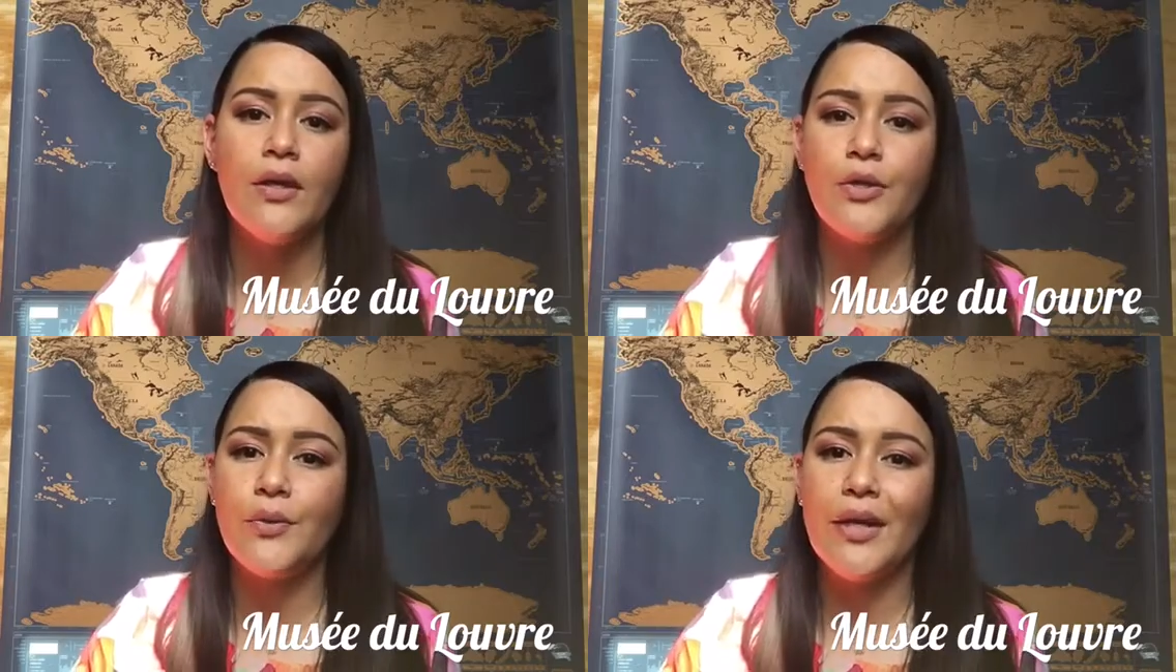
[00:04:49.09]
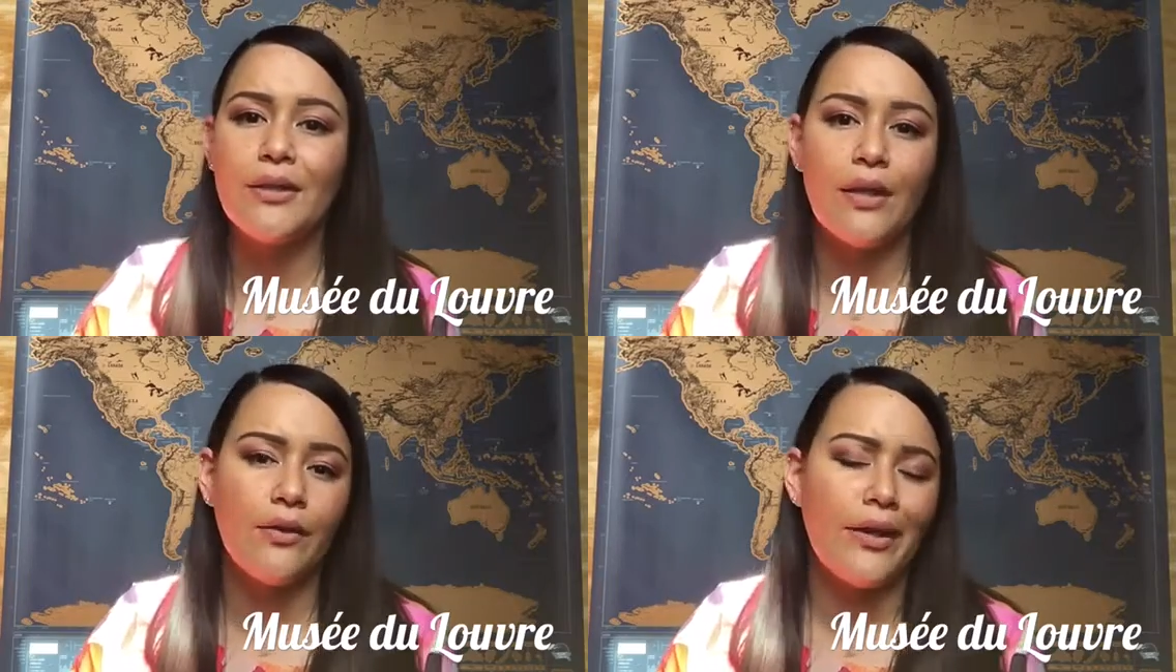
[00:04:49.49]
You
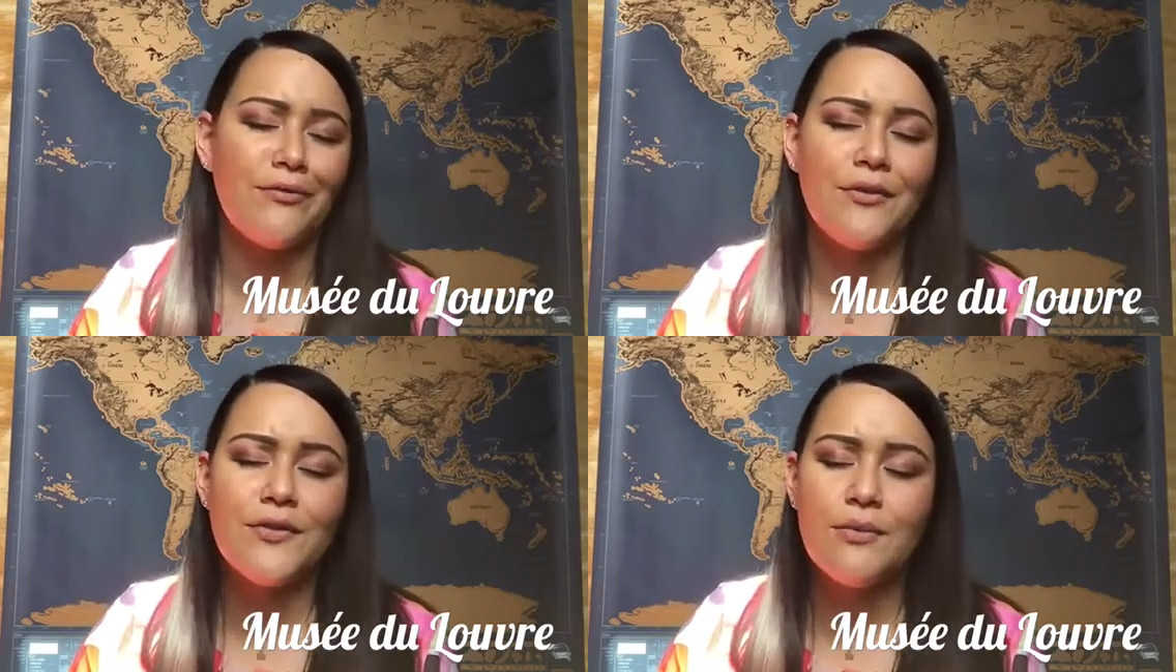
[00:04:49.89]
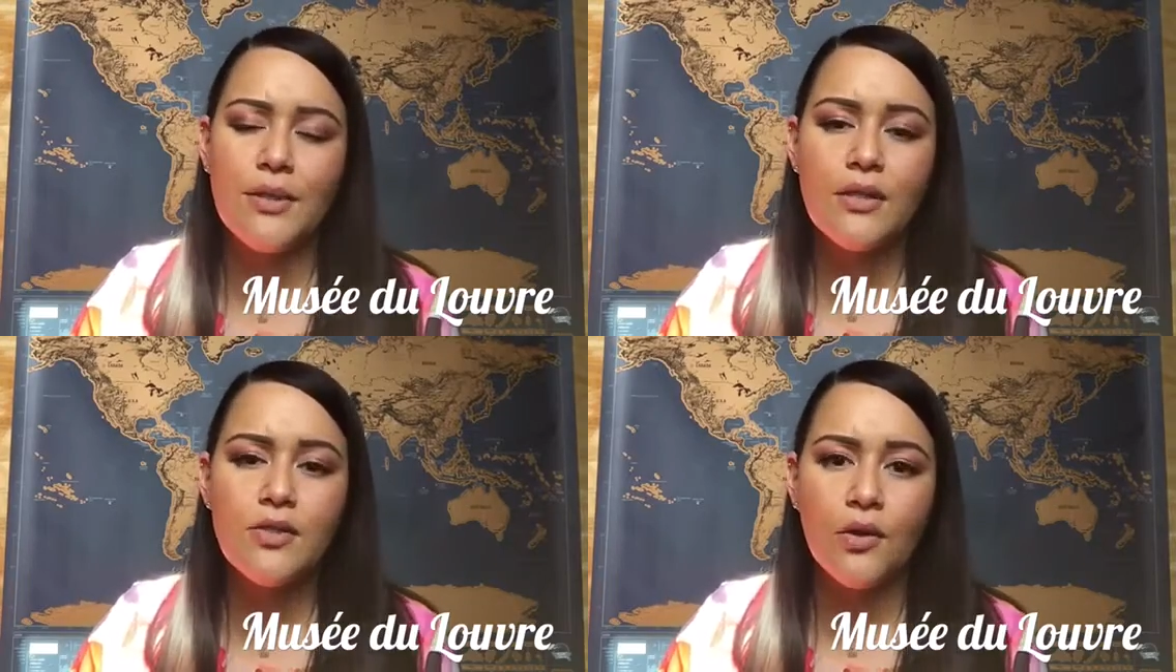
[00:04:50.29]
get there 15
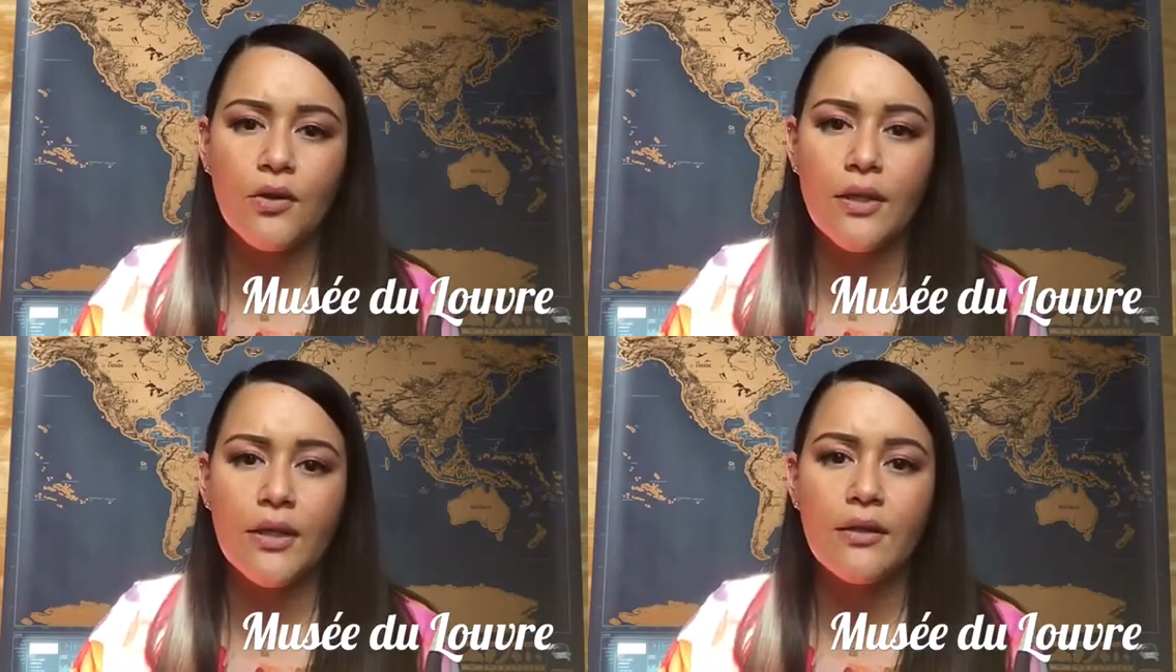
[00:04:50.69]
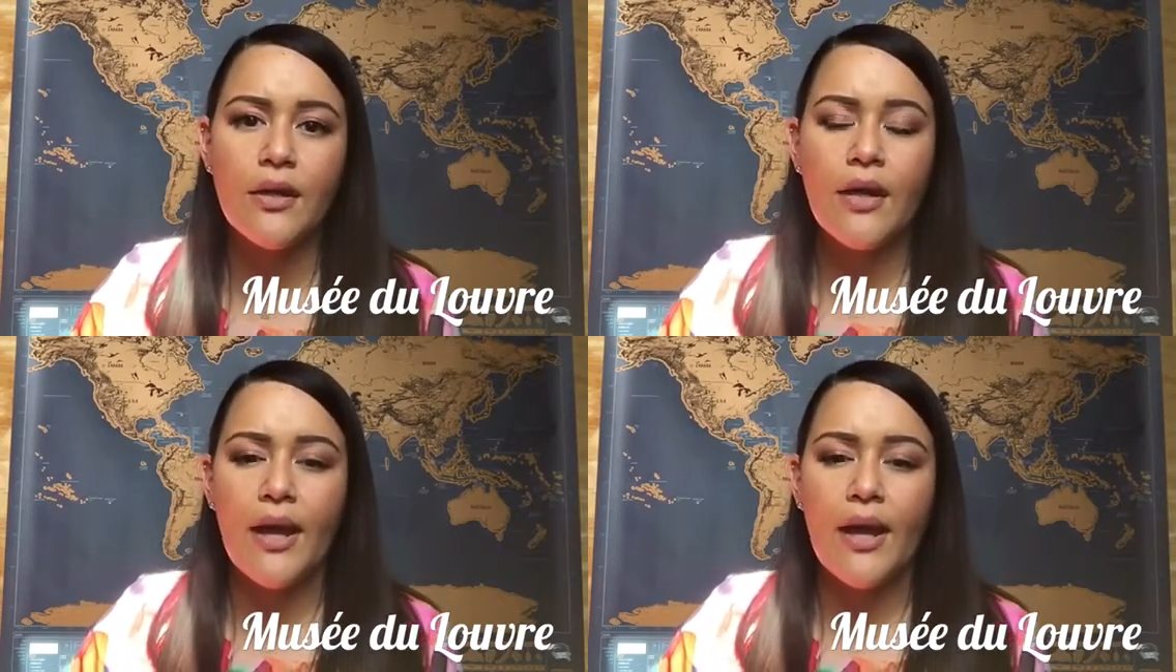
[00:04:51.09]
minutes early,